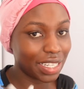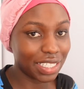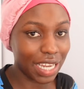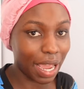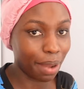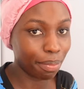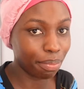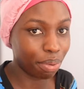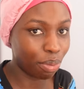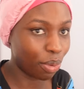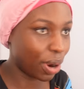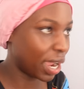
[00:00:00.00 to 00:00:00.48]
a
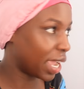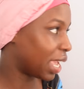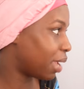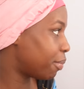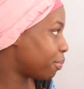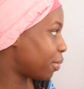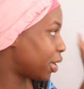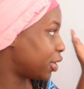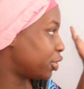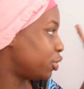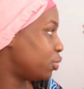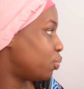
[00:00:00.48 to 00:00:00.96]
damp
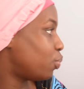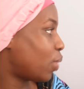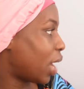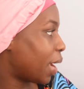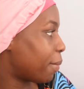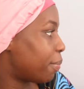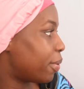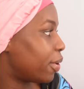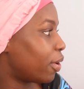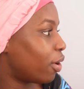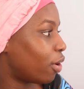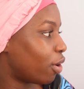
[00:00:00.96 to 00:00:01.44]
wipe, and you
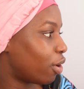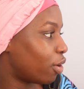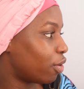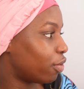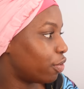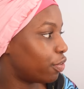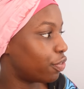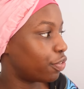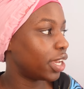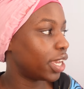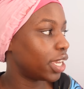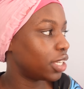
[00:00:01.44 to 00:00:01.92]
wipe it
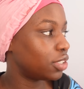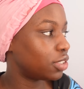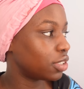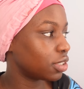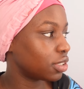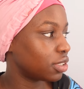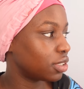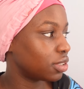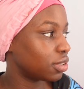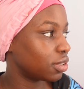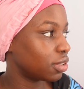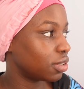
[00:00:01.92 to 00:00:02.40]
off, it
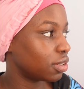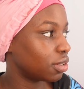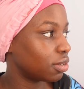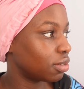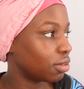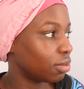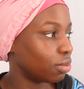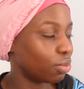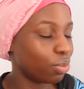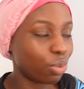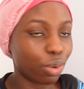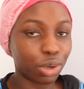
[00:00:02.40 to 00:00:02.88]
just
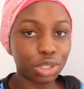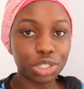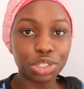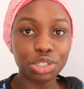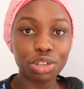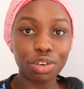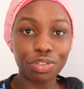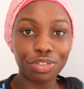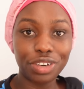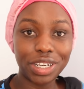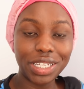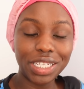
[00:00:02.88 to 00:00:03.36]
washes
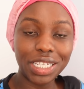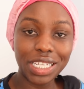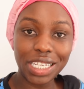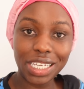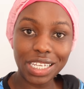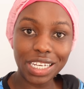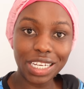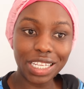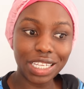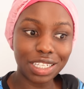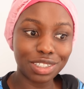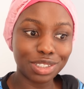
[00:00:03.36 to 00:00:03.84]
off really
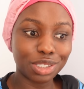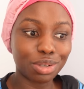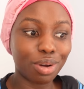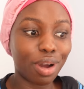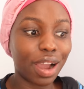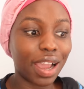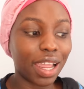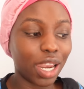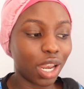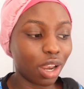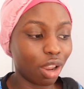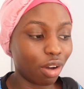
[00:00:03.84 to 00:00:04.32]
neatly, so
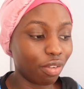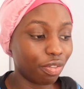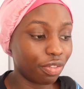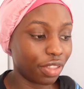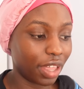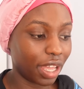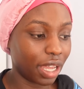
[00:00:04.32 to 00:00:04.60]
I love